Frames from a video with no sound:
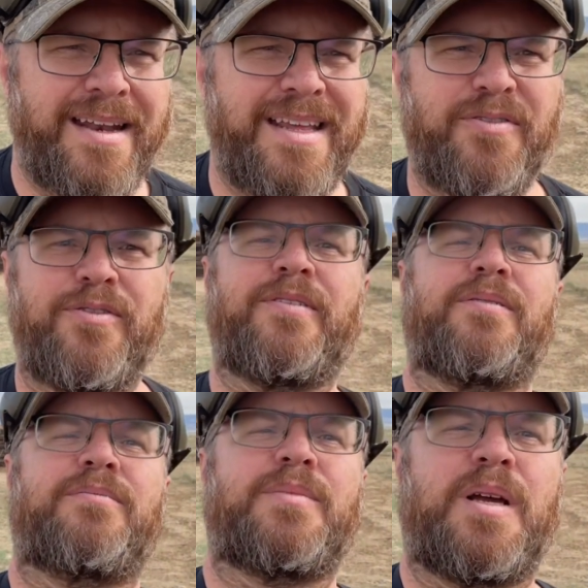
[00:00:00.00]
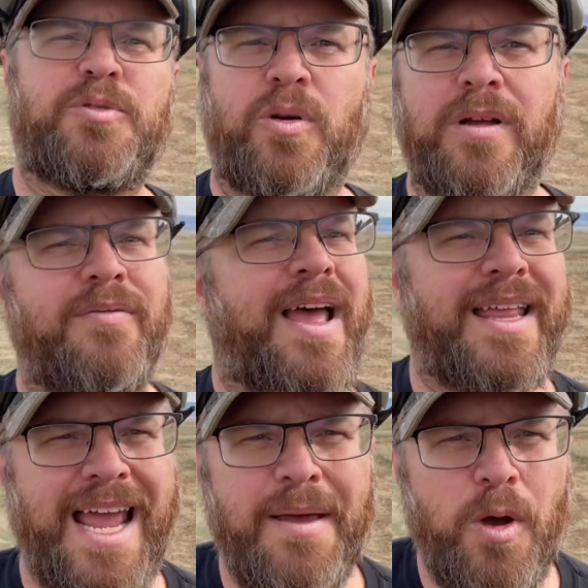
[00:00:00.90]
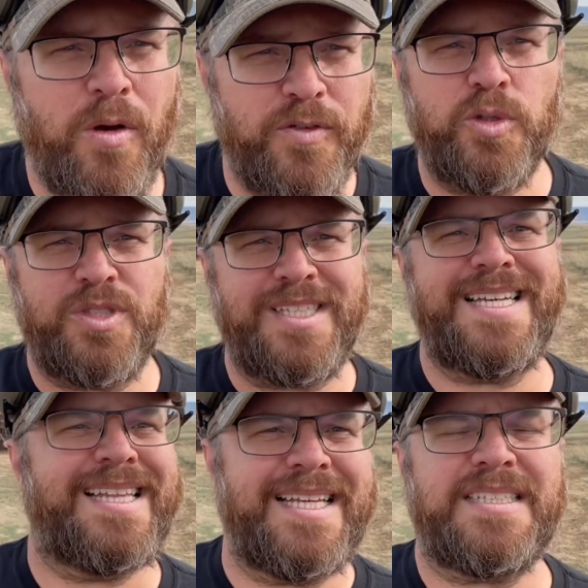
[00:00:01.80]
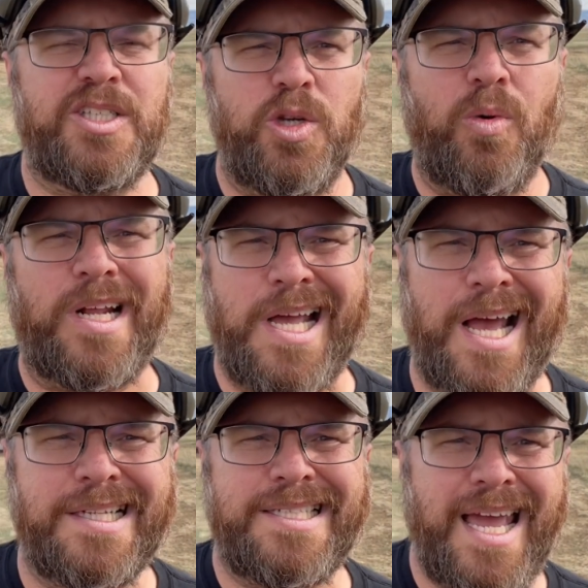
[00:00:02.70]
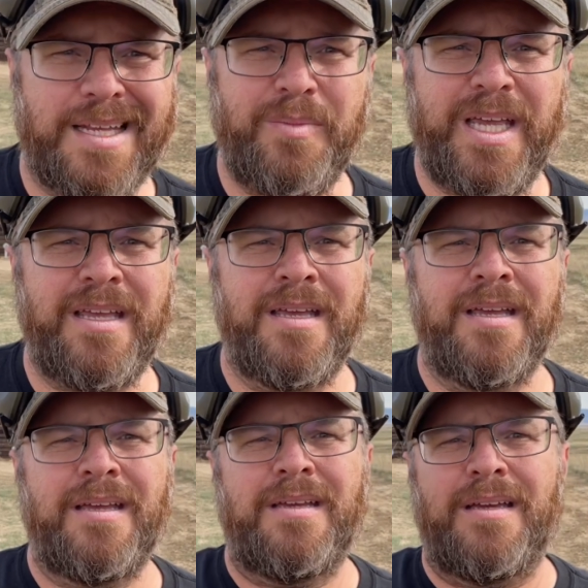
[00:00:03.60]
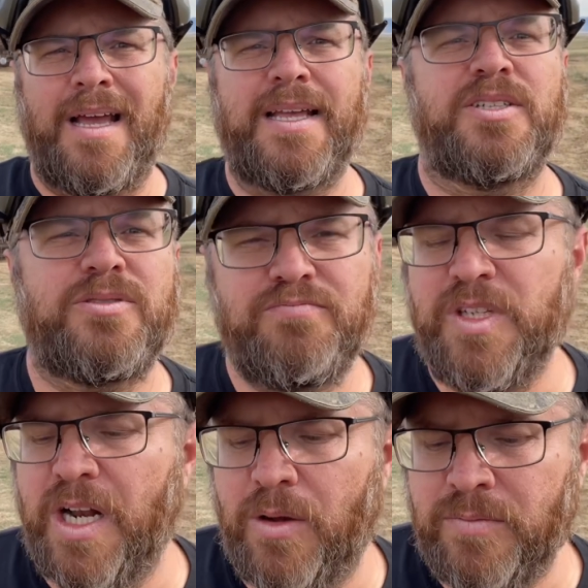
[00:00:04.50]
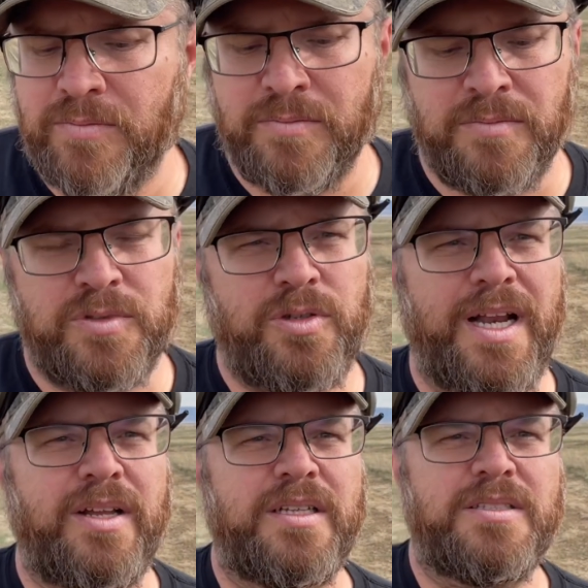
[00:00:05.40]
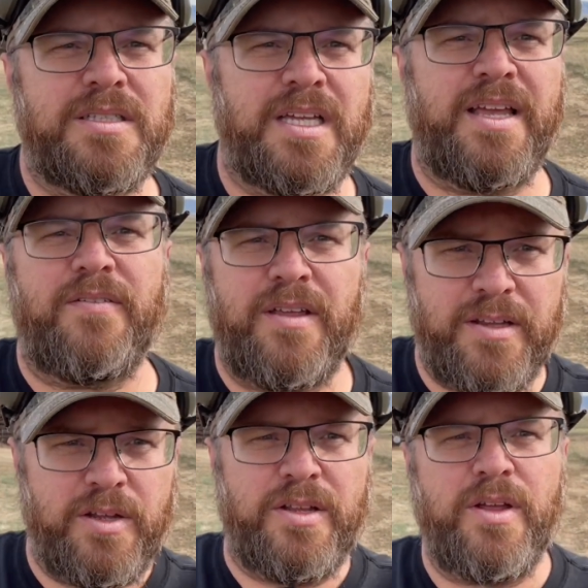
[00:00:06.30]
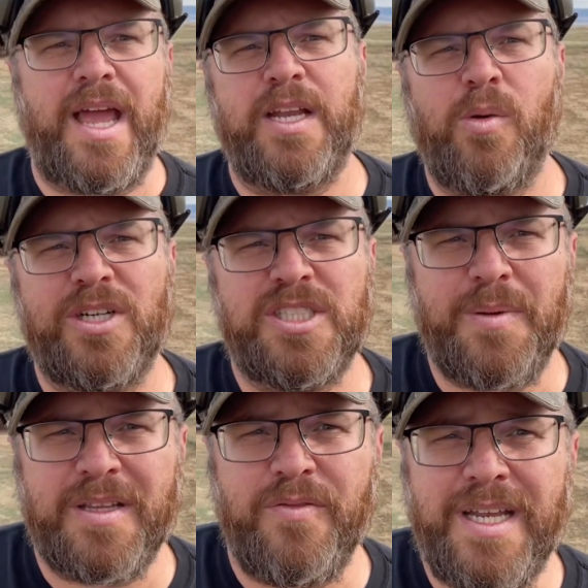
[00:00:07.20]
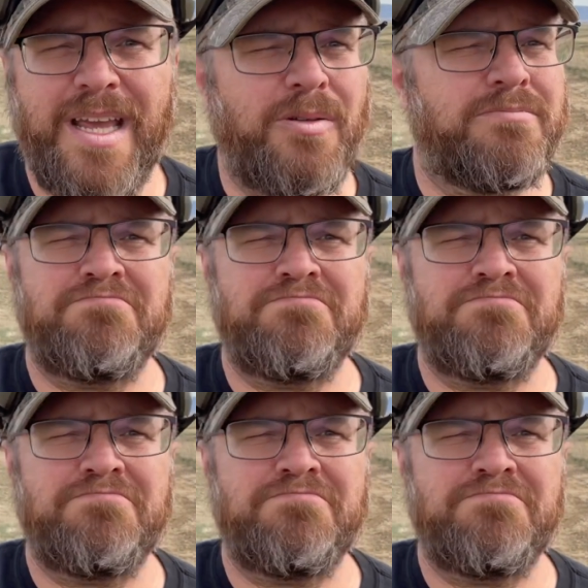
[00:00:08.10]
If Absaroka Valley Ammo, if you see this and you want to contact me, I could, you know, try to, and you had any questions about the video,